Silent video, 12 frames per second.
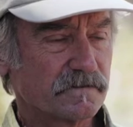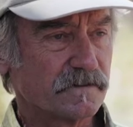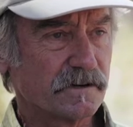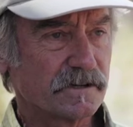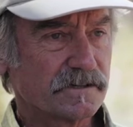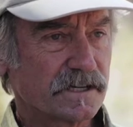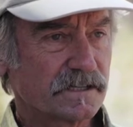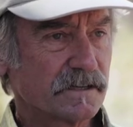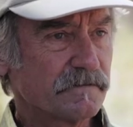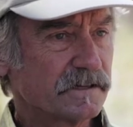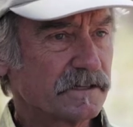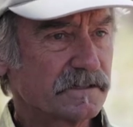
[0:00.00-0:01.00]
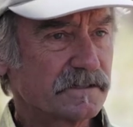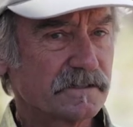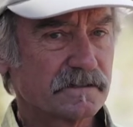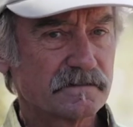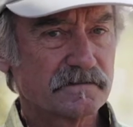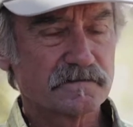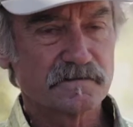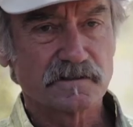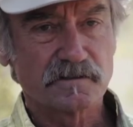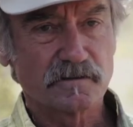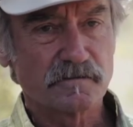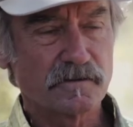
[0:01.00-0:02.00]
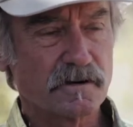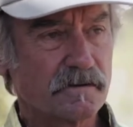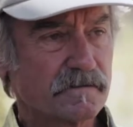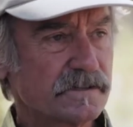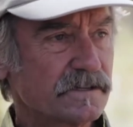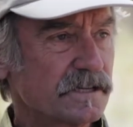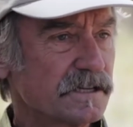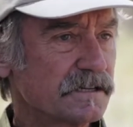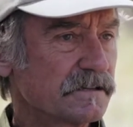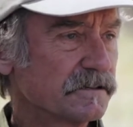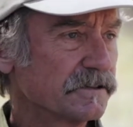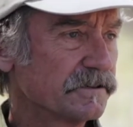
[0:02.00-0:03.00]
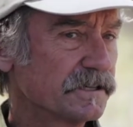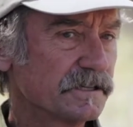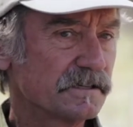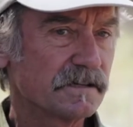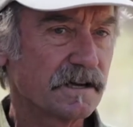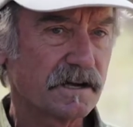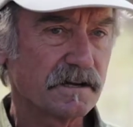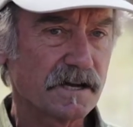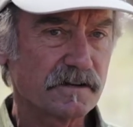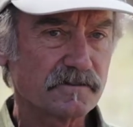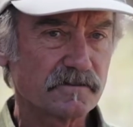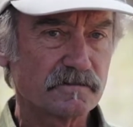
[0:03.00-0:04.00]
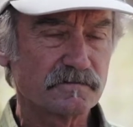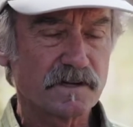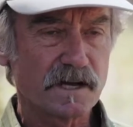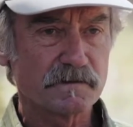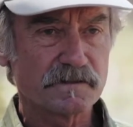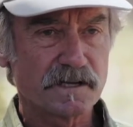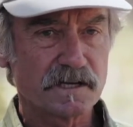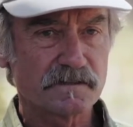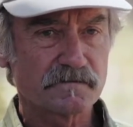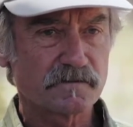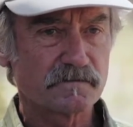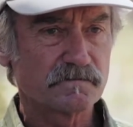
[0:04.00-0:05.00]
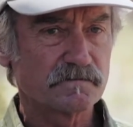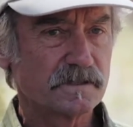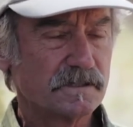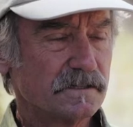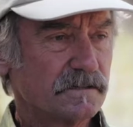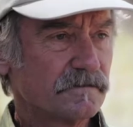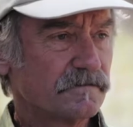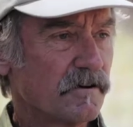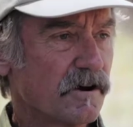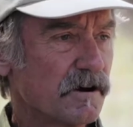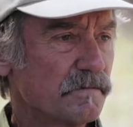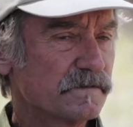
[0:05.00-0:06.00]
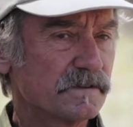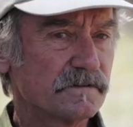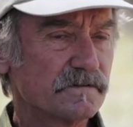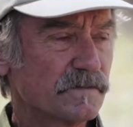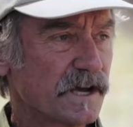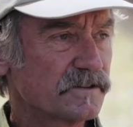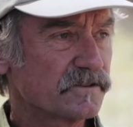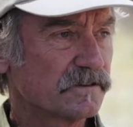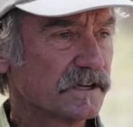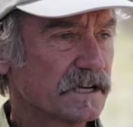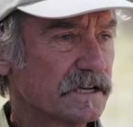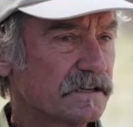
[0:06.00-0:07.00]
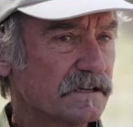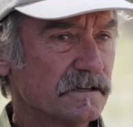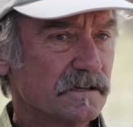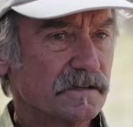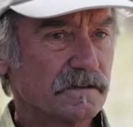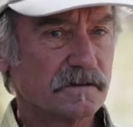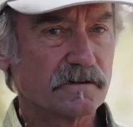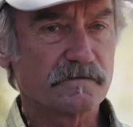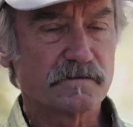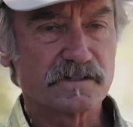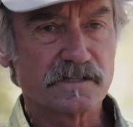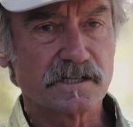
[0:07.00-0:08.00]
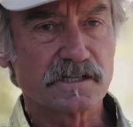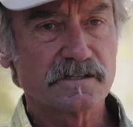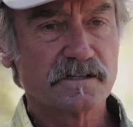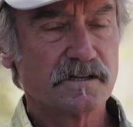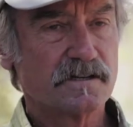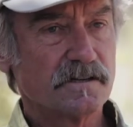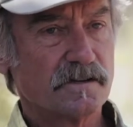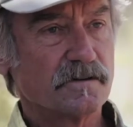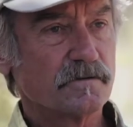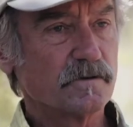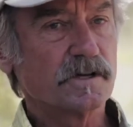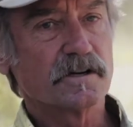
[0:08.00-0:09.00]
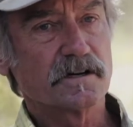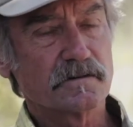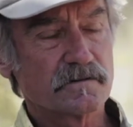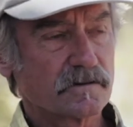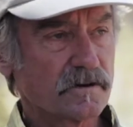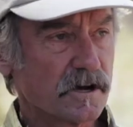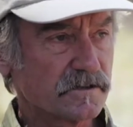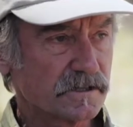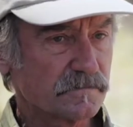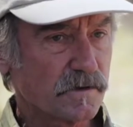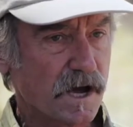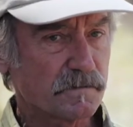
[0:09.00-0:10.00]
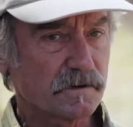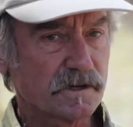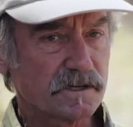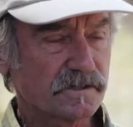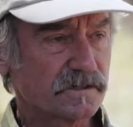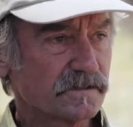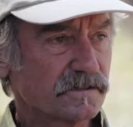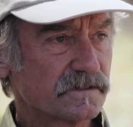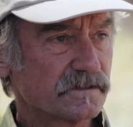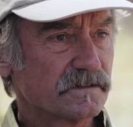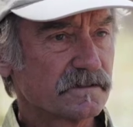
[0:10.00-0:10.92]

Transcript: various activities, over-harvesting, clearing natural habitats for farms and pasture land or for cities, we are causing populations